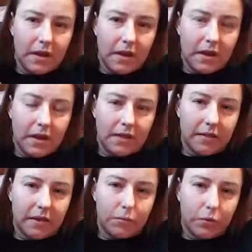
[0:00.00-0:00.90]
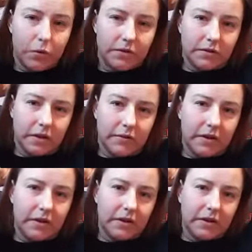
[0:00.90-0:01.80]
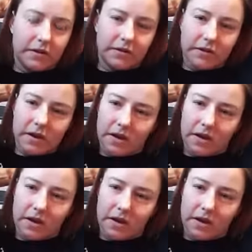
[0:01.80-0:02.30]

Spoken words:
And the importance of it is